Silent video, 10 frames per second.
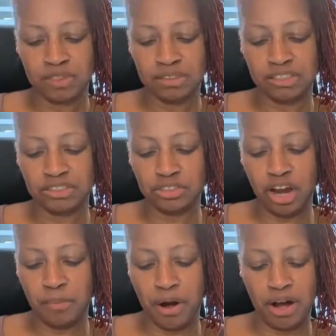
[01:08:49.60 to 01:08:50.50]
The
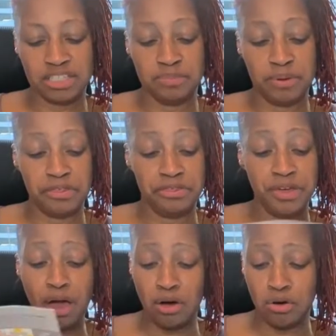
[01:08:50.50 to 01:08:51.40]
star parts. But
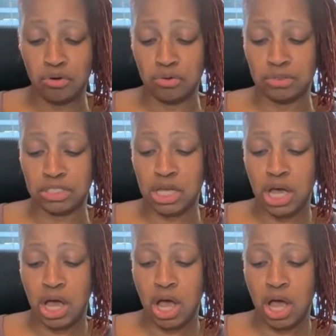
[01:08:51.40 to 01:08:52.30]
those
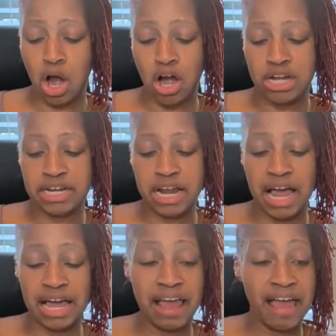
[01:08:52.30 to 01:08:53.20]
are
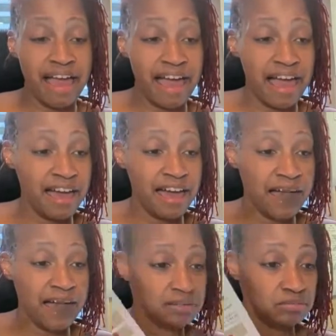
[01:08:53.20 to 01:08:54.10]
not half
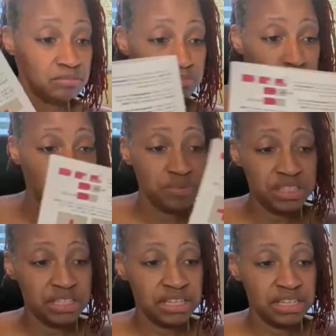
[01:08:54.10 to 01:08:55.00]

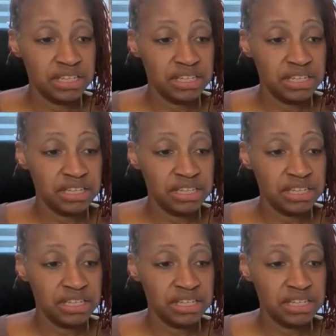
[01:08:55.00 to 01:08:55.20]
as